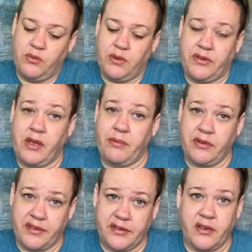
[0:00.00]
so I
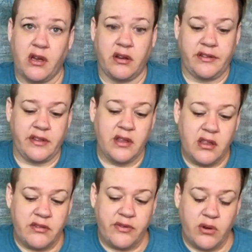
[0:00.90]
pulled six cards, and the
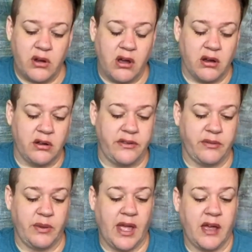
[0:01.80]
other four cards
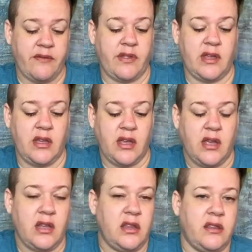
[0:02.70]
we have the
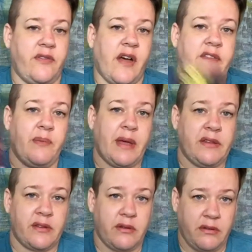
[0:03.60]
Five of
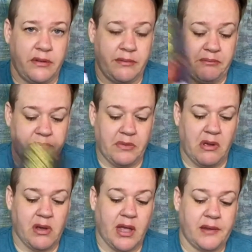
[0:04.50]
Pentacles,
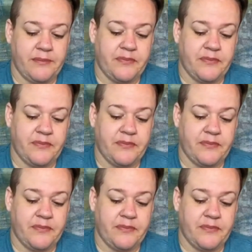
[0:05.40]
okay,